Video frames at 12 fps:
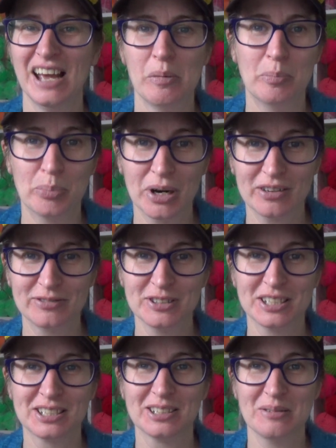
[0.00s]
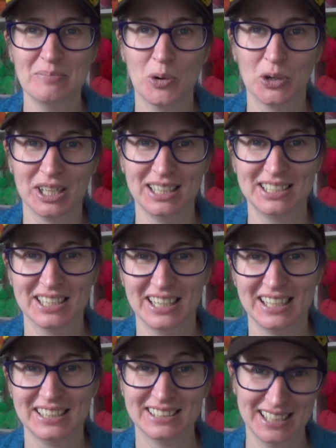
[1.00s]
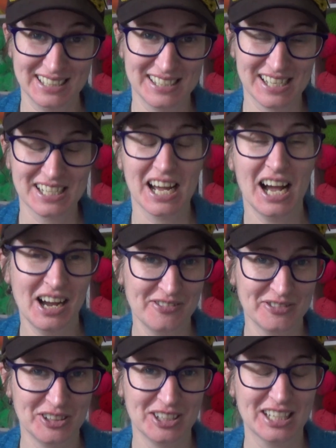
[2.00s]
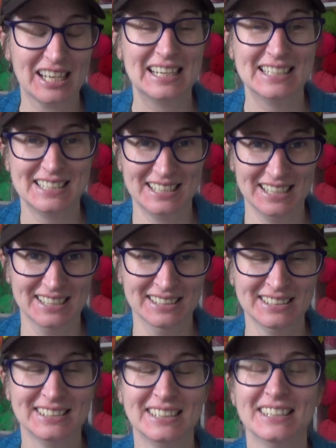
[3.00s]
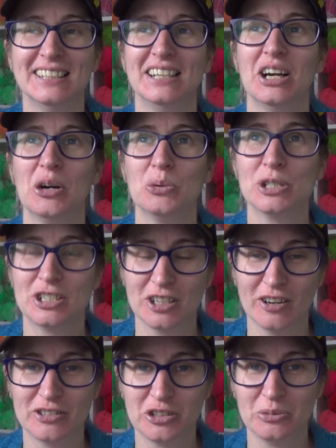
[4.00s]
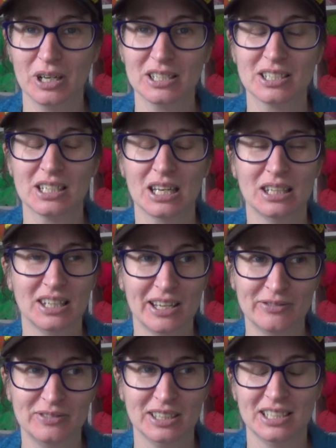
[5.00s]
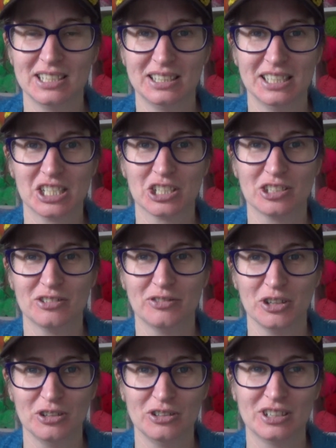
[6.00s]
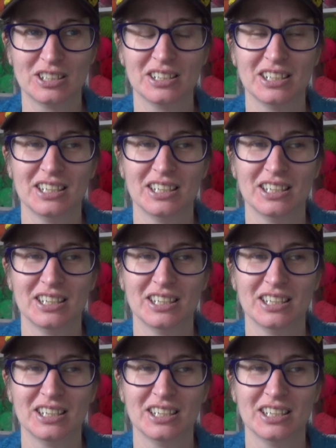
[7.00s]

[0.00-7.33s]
Breakfast, morning tea, lunch, afternoon tea and dinner was served to us. Lovely, delicious food.